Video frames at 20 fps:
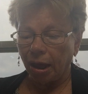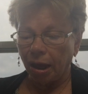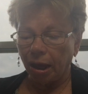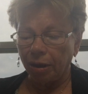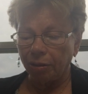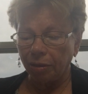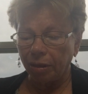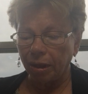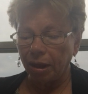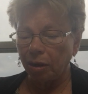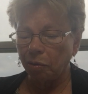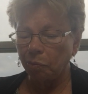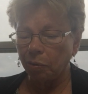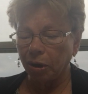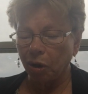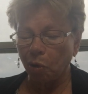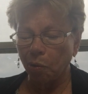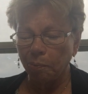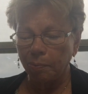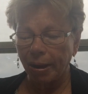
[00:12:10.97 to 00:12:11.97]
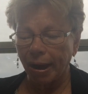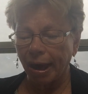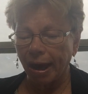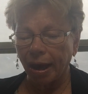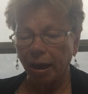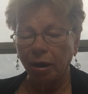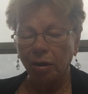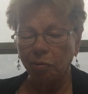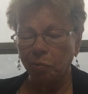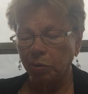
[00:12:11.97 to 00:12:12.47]
And then we go
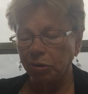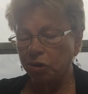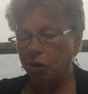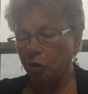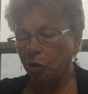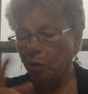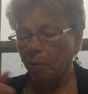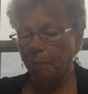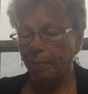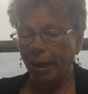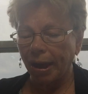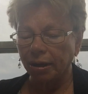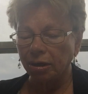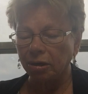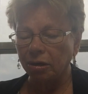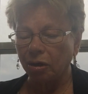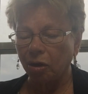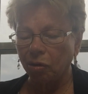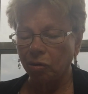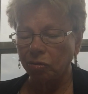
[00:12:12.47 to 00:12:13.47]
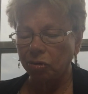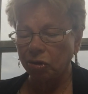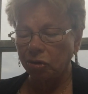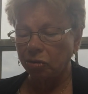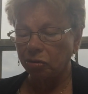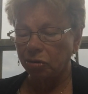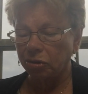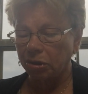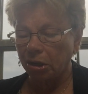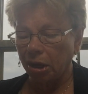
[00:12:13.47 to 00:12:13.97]
back, we circle back and go
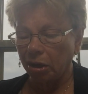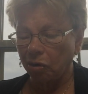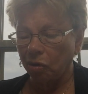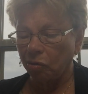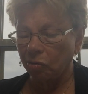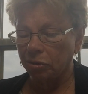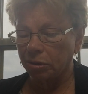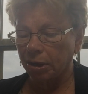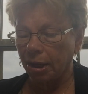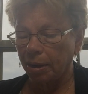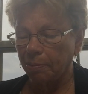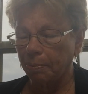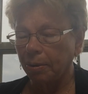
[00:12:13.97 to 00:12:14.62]
to San Jose,